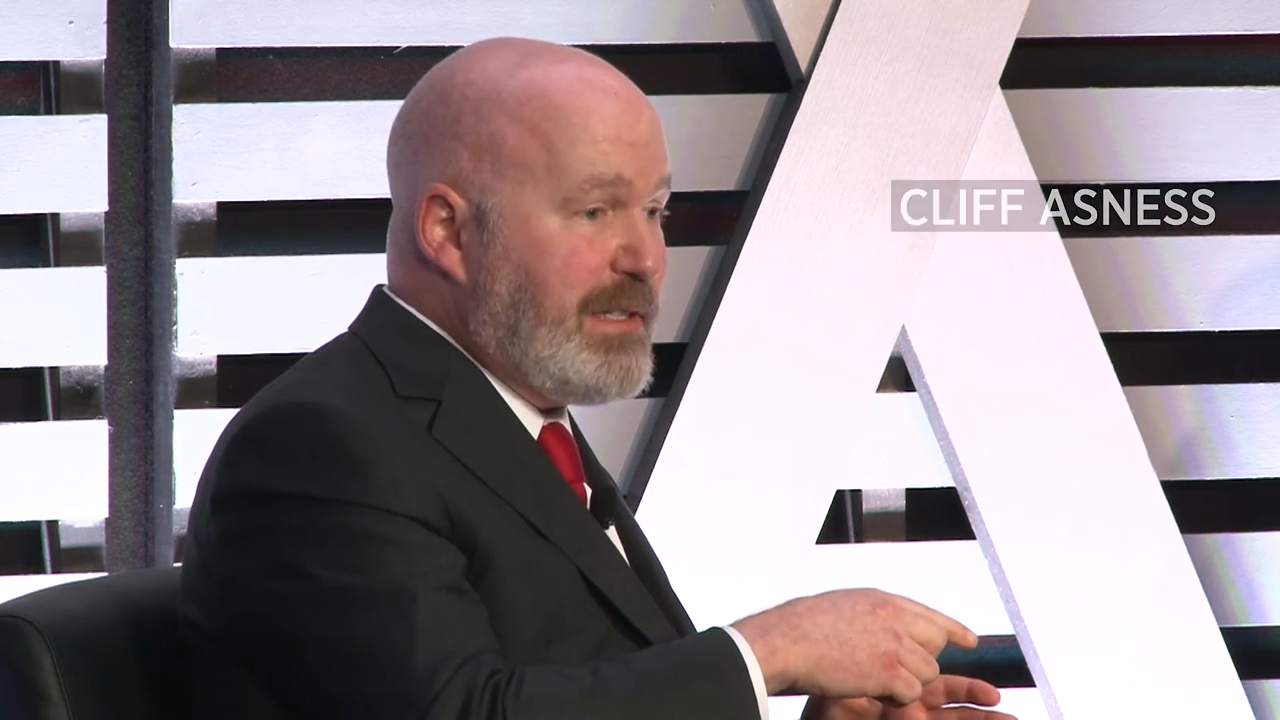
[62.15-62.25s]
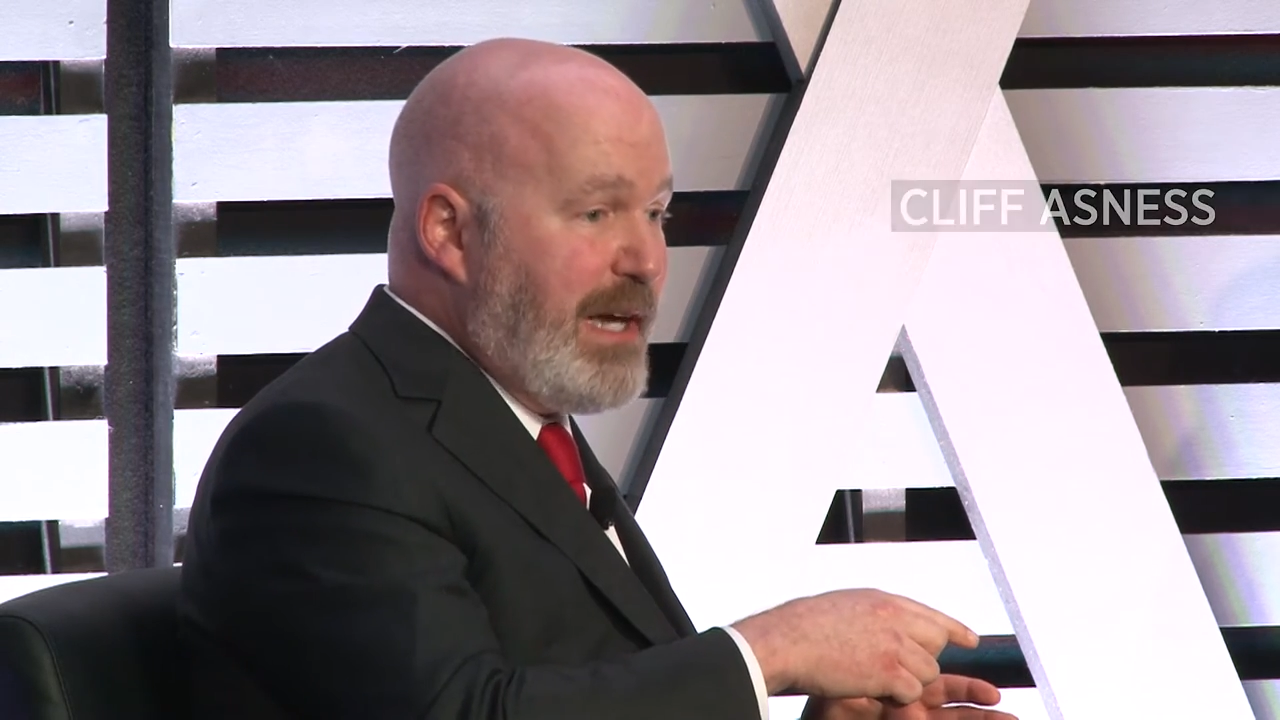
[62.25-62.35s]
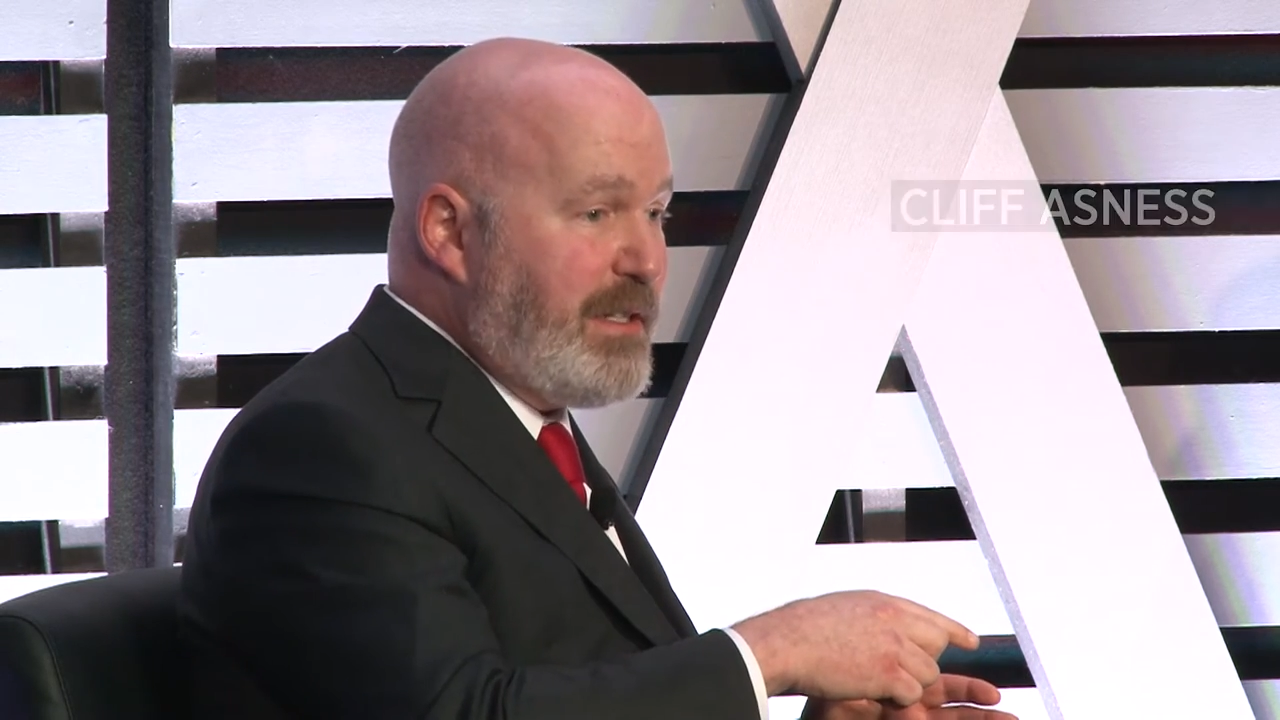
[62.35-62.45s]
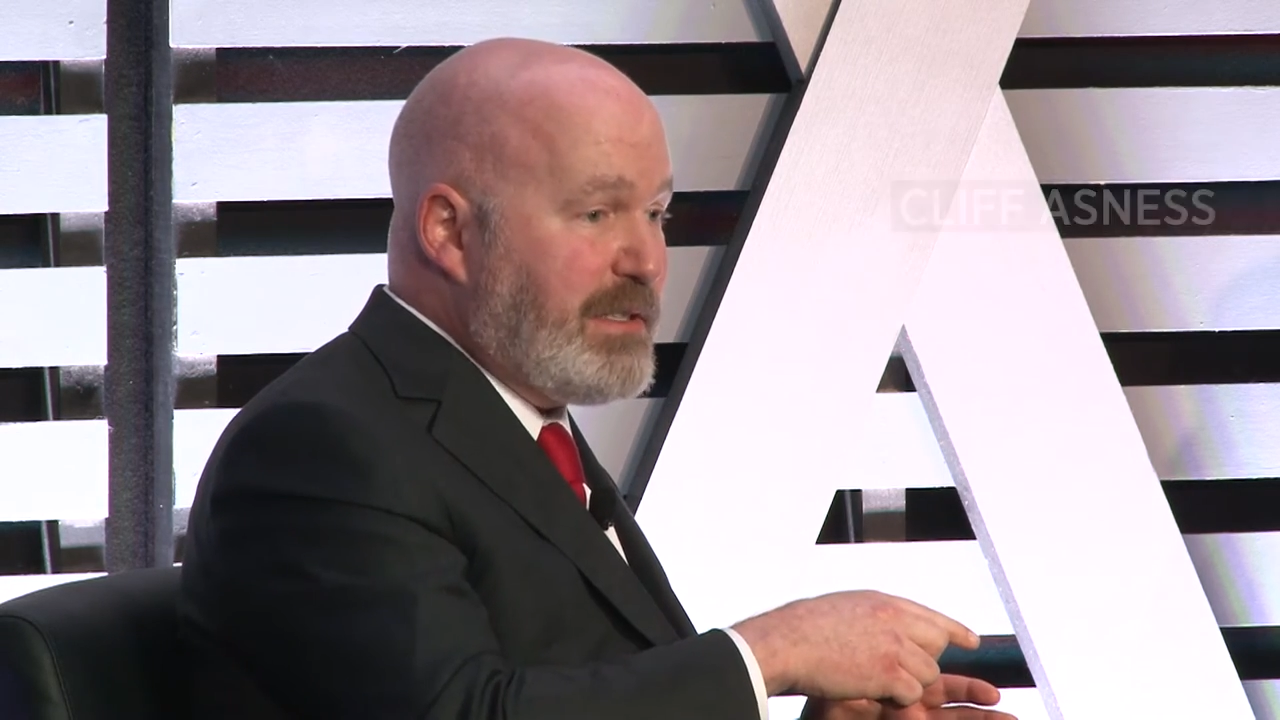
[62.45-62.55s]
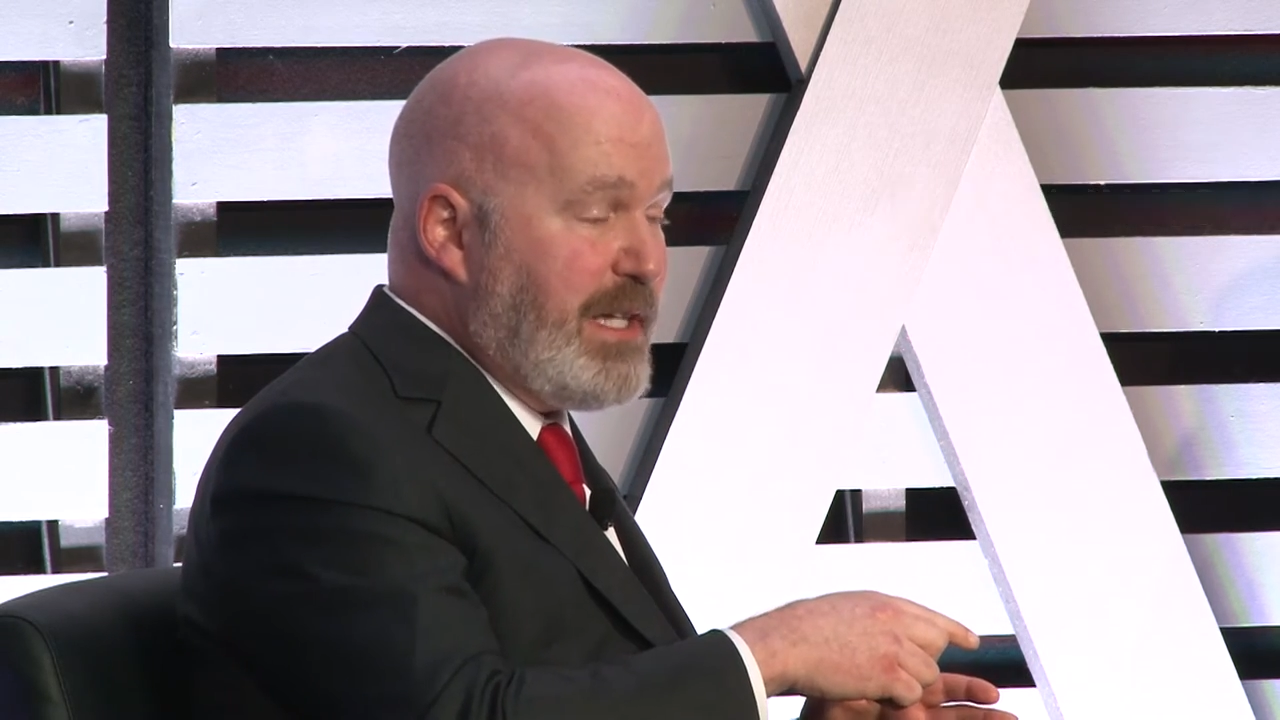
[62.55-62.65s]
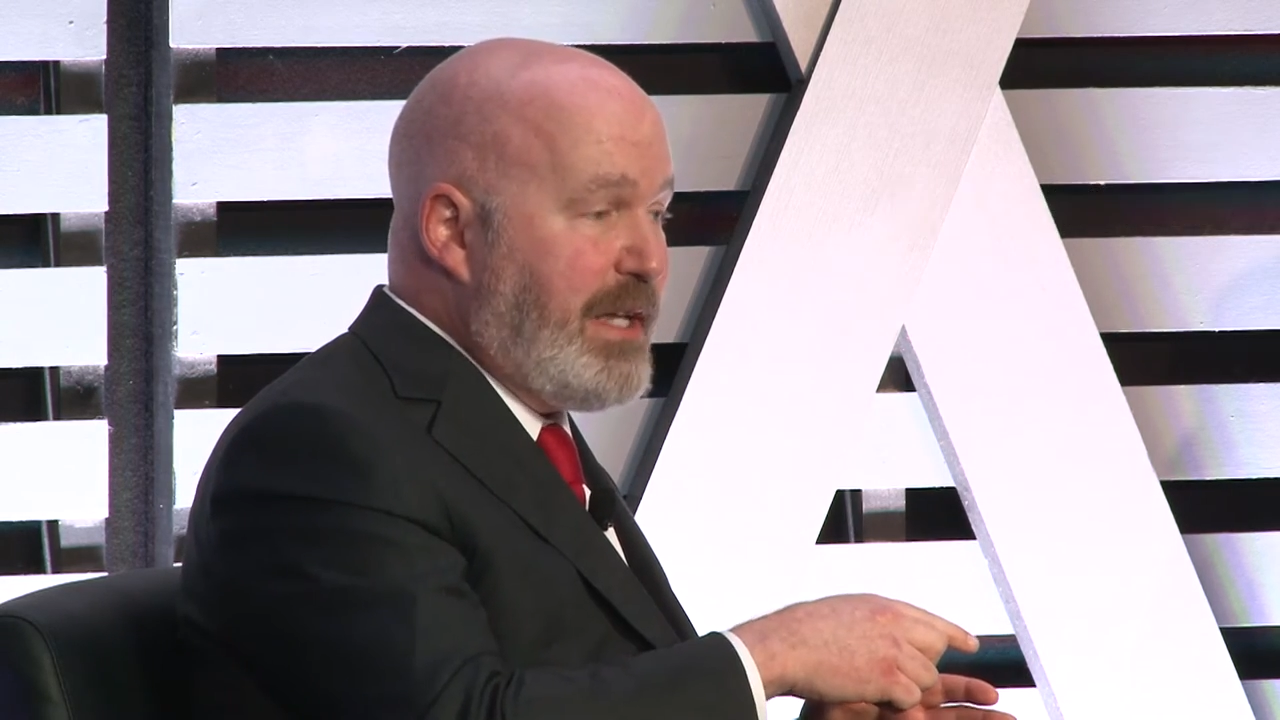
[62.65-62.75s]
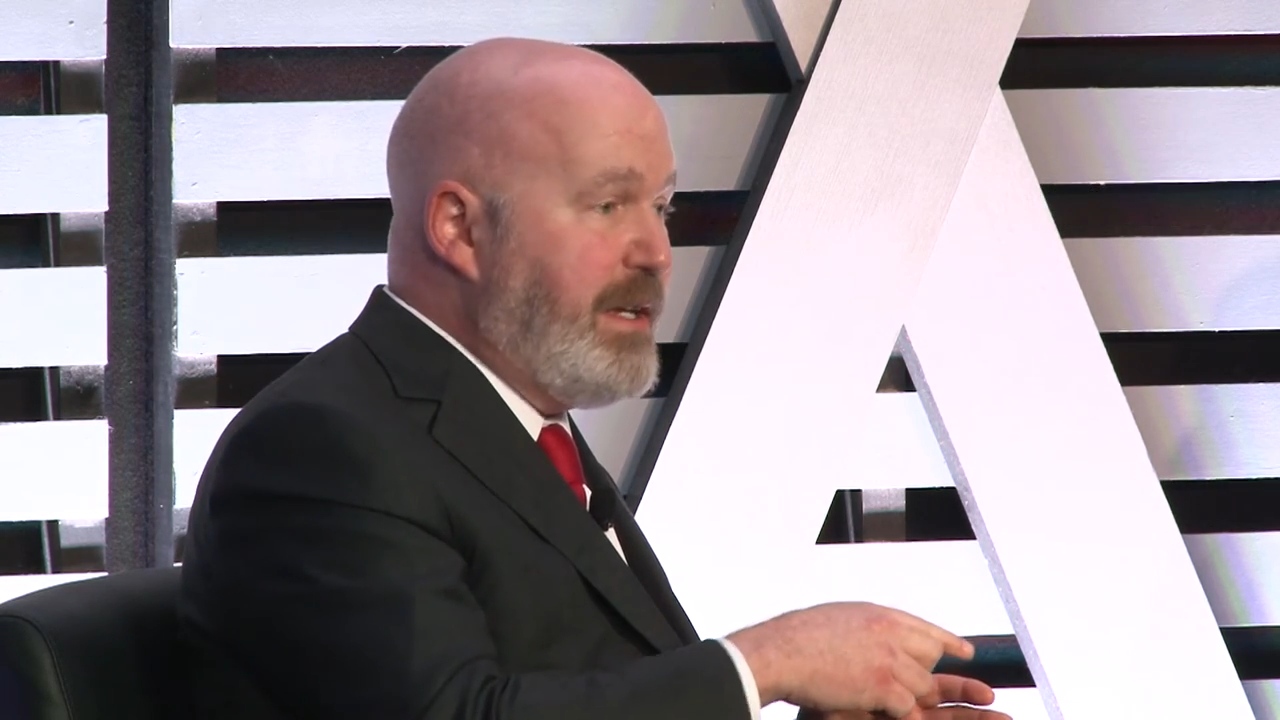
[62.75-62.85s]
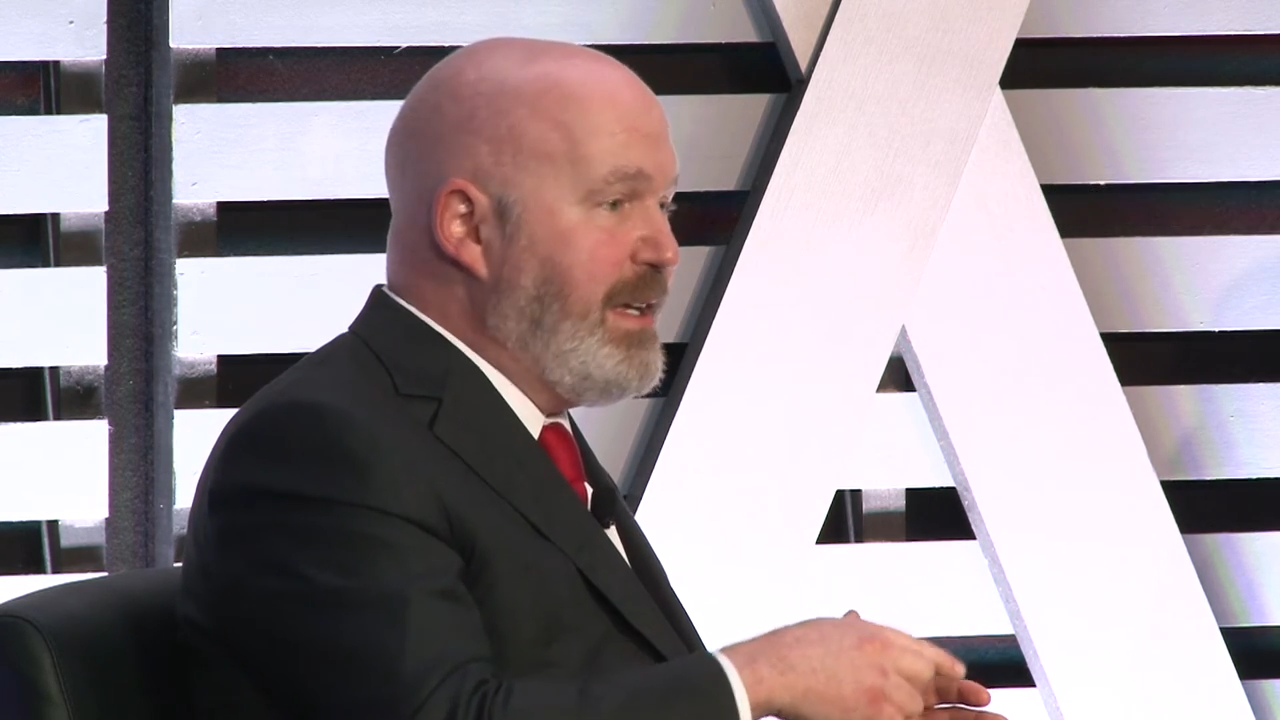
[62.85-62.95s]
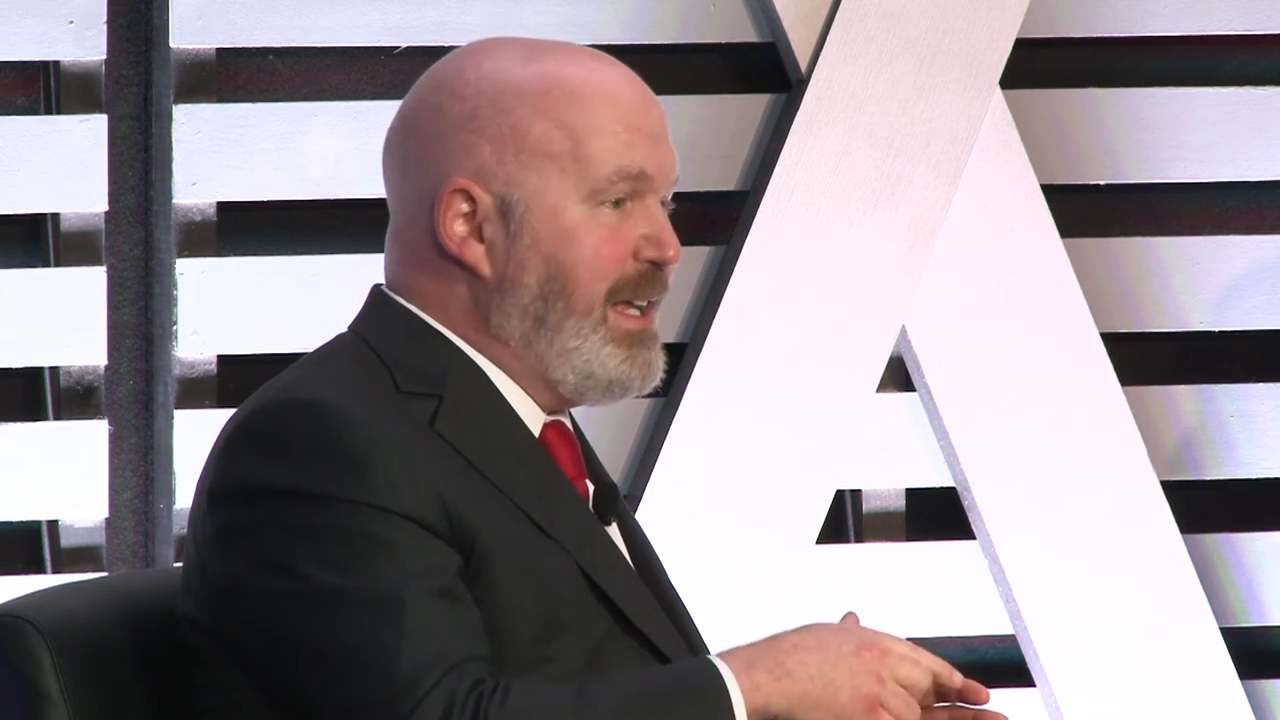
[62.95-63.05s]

Tyler said,